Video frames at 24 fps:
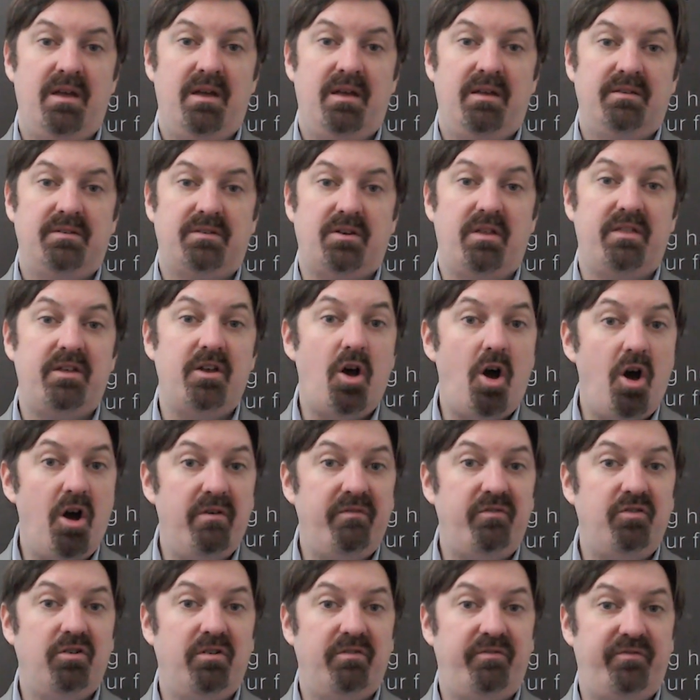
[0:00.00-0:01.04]
So the
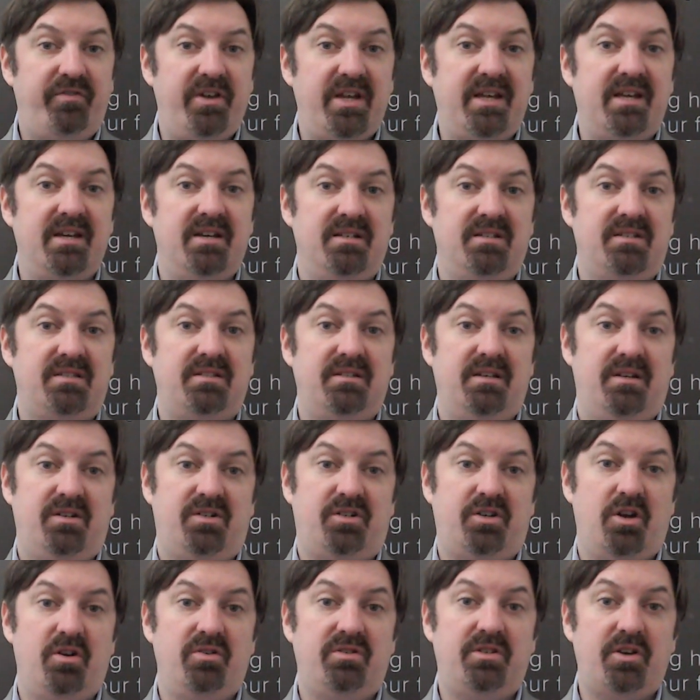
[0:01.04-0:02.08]
overall figures
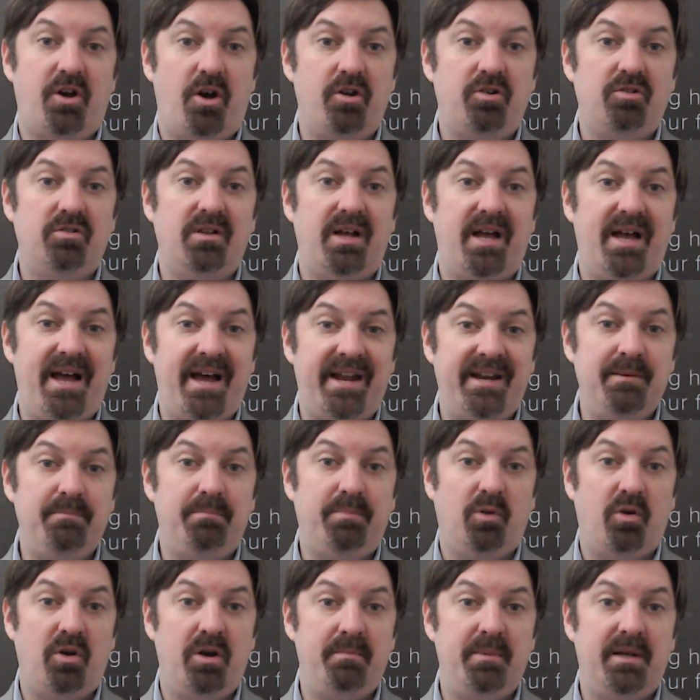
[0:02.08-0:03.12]
show total
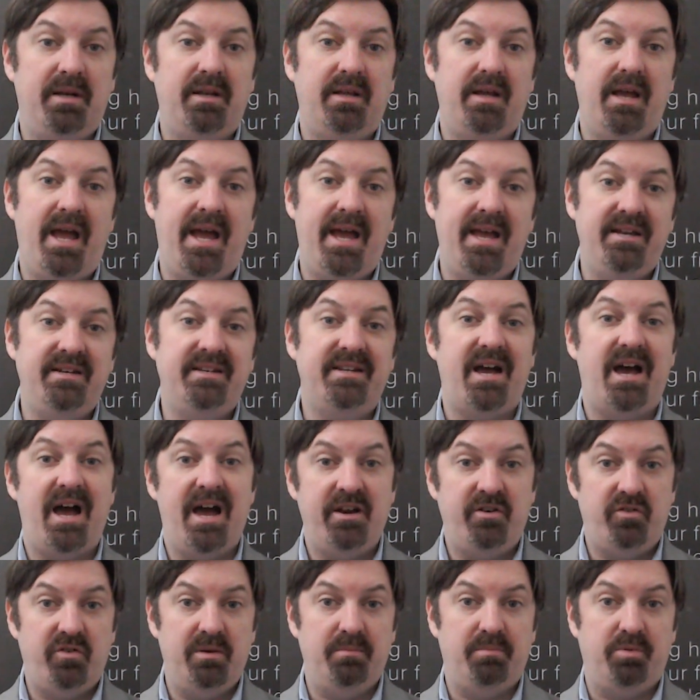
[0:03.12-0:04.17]
unemployment and
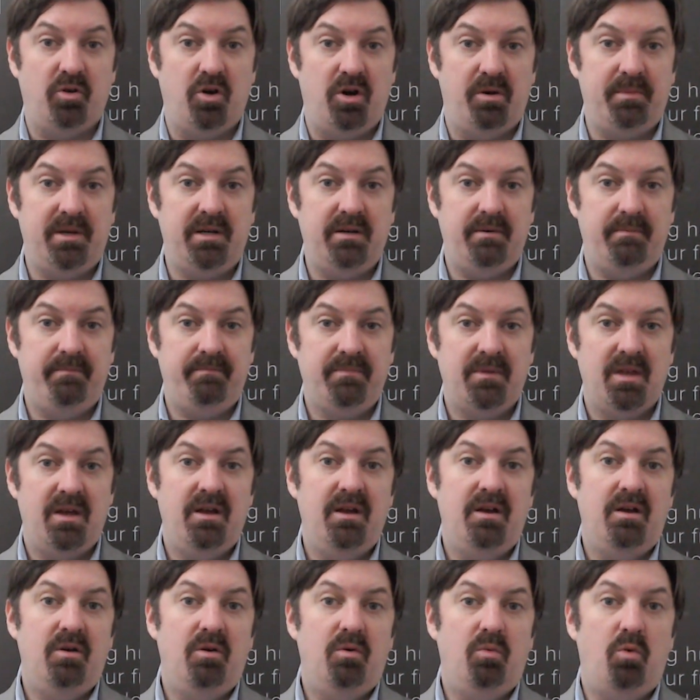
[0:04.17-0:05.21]
underemployment,
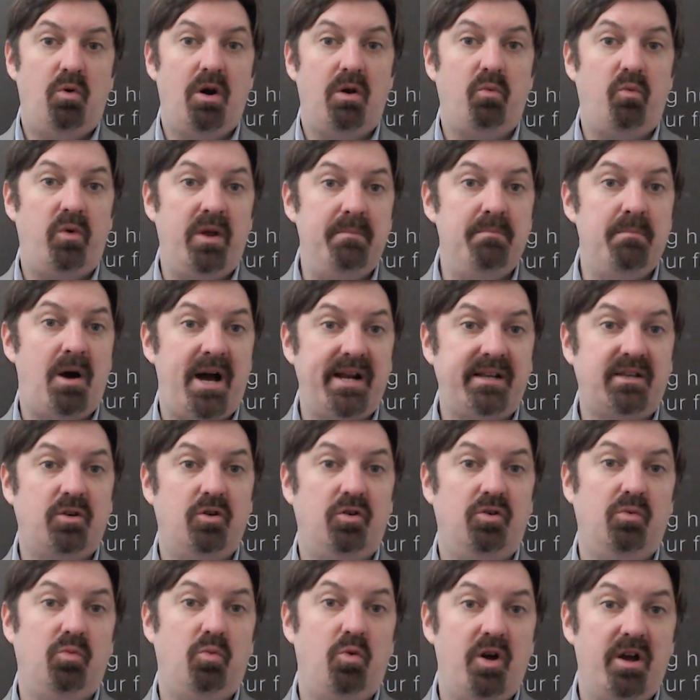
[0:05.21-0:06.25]
what we might
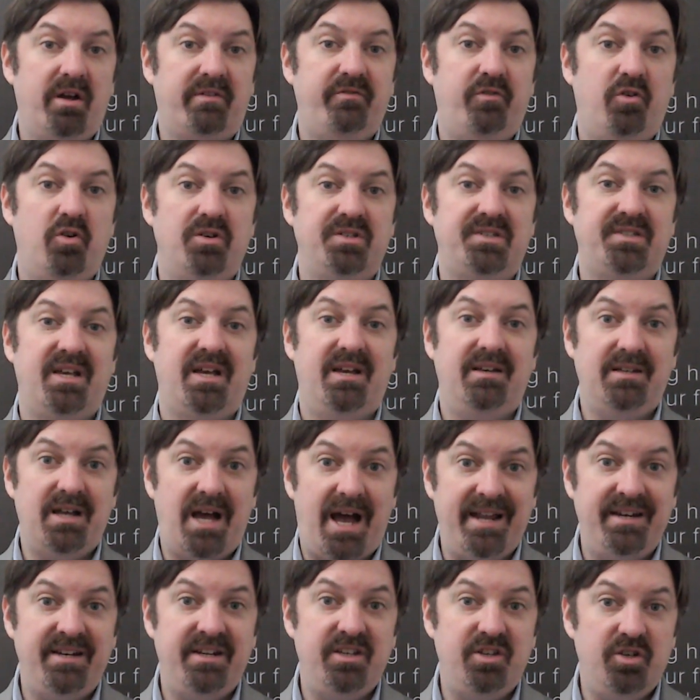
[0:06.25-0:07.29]
call workforce
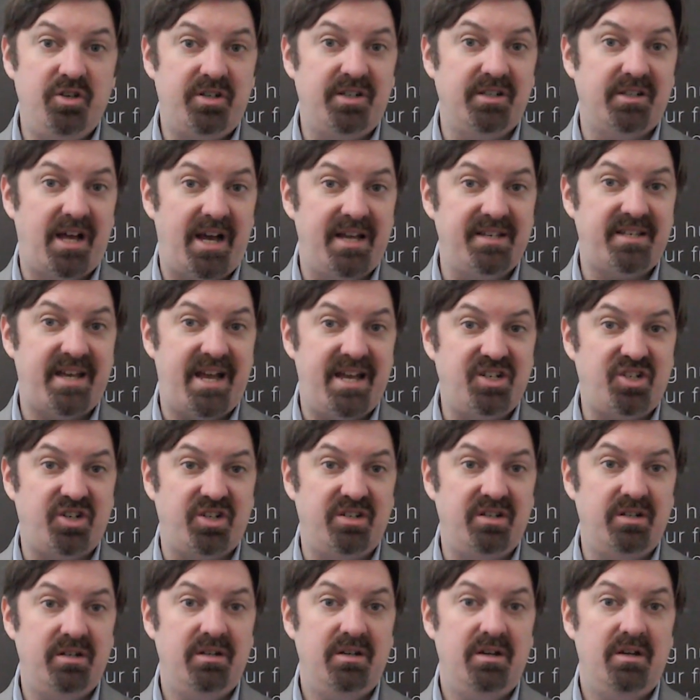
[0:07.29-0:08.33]

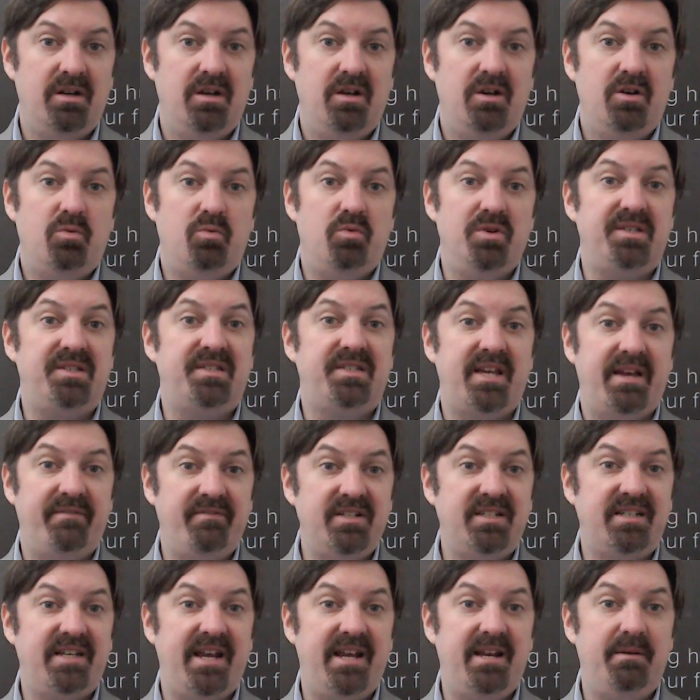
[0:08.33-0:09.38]
underutilisation, was
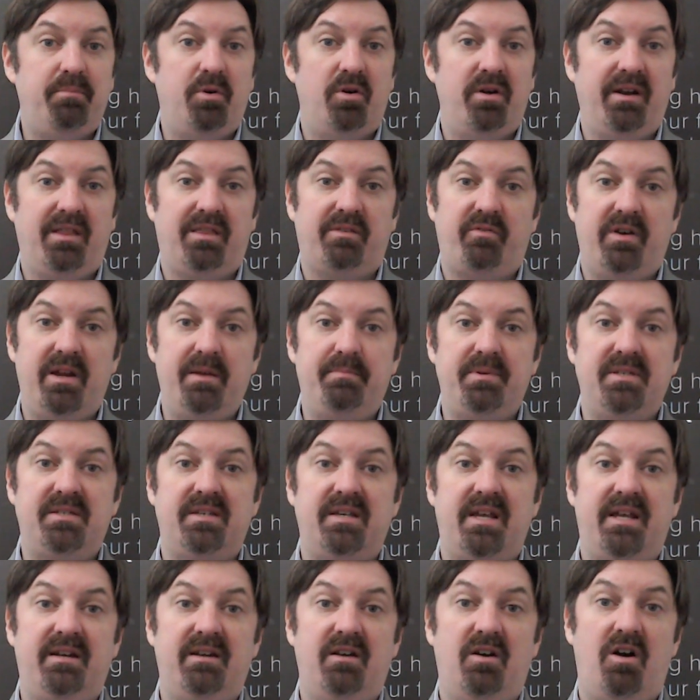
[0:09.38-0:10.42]

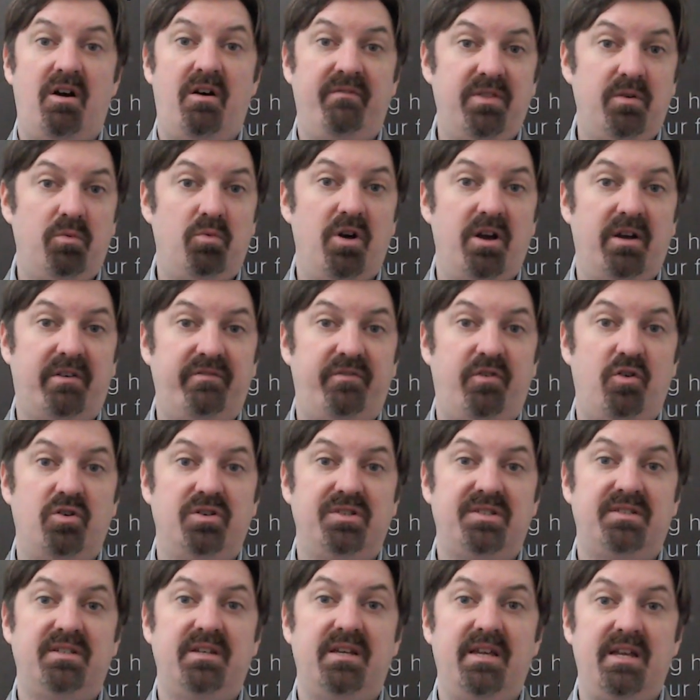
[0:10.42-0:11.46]
17.3% of the
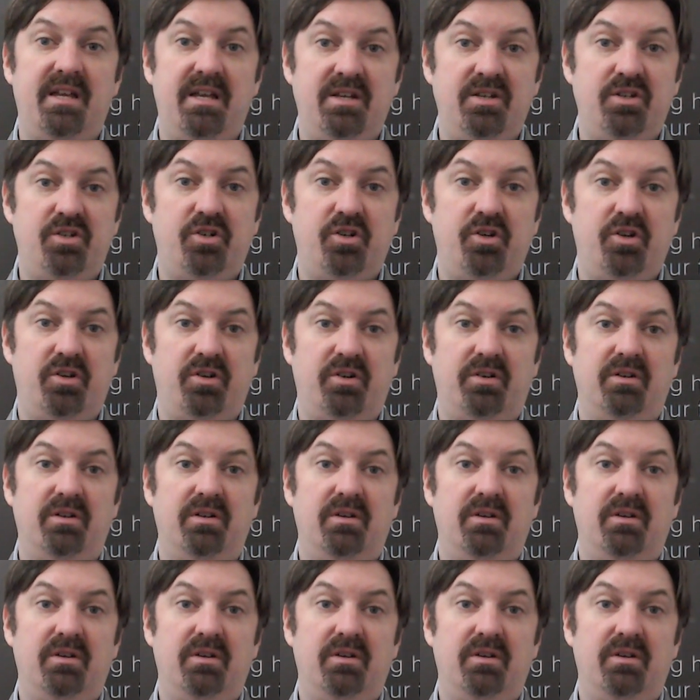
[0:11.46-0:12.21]
workforce in June.